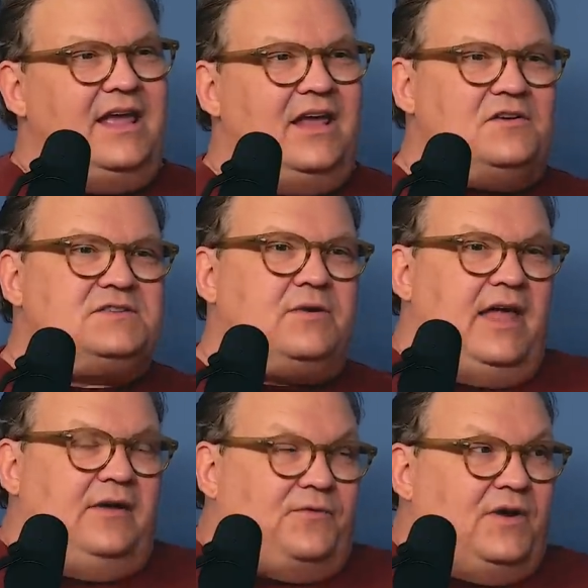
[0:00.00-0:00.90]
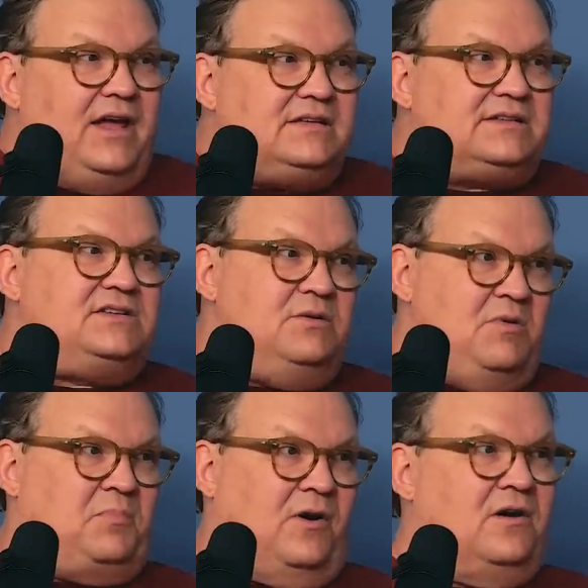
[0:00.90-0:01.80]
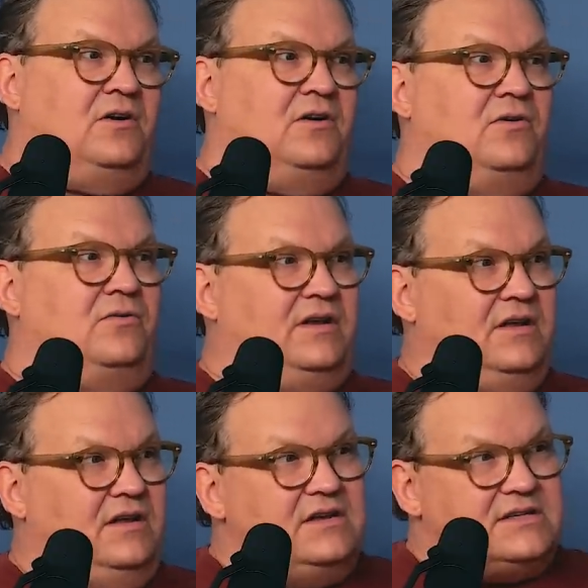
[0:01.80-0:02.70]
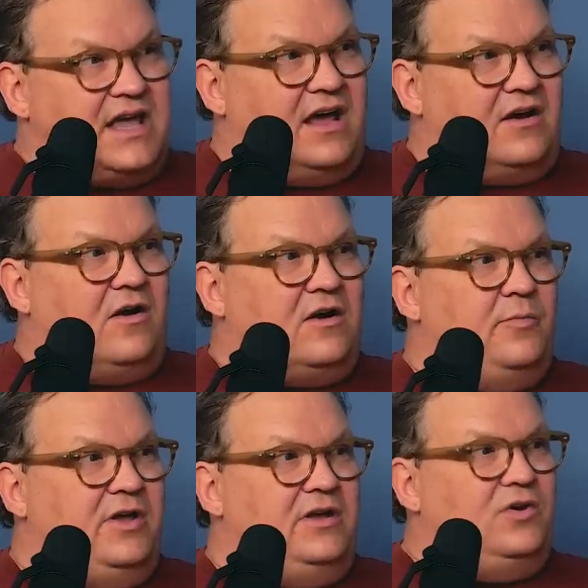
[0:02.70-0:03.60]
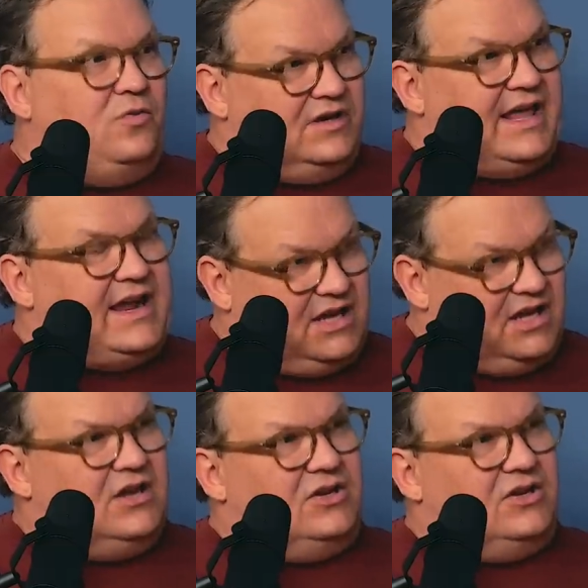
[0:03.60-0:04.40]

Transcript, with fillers: And also I had friends like Jimmy Pardo and Scott Aukerman who were like